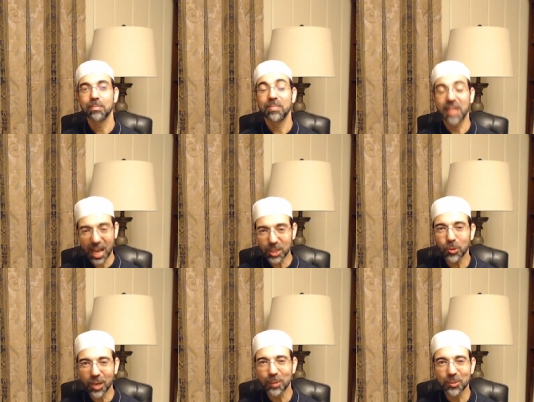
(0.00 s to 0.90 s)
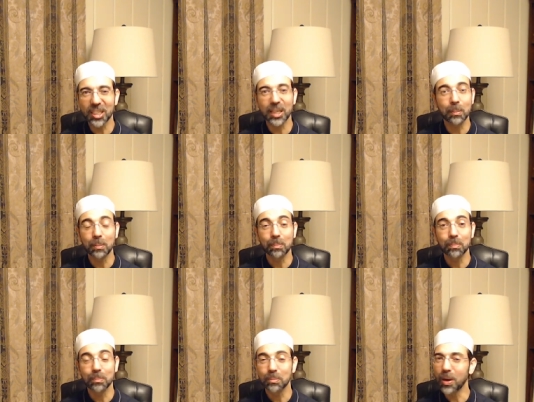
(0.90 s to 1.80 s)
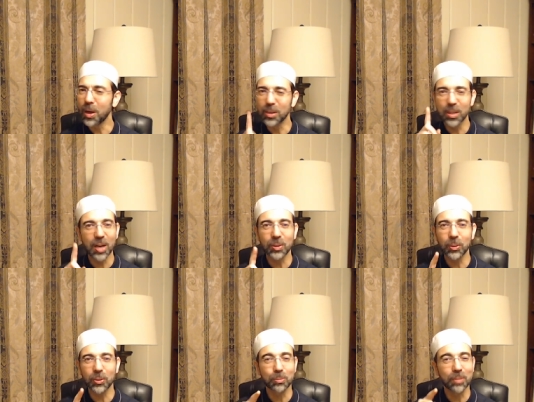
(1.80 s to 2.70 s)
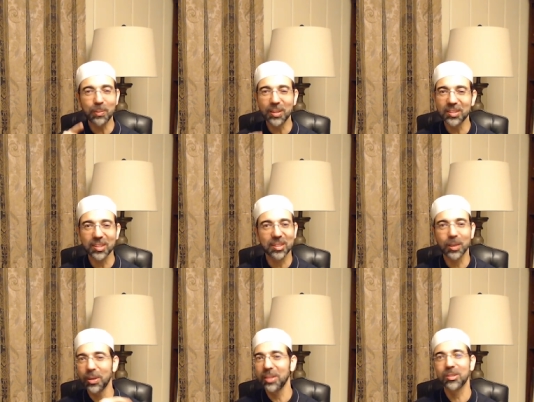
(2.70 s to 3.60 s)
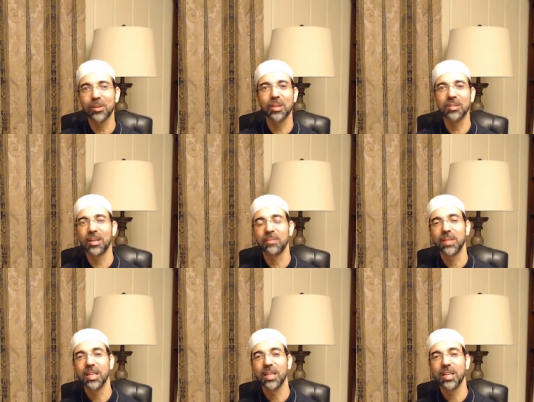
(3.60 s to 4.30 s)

That's why I'm saying Allah knows maybe this is the greatest Ramadan,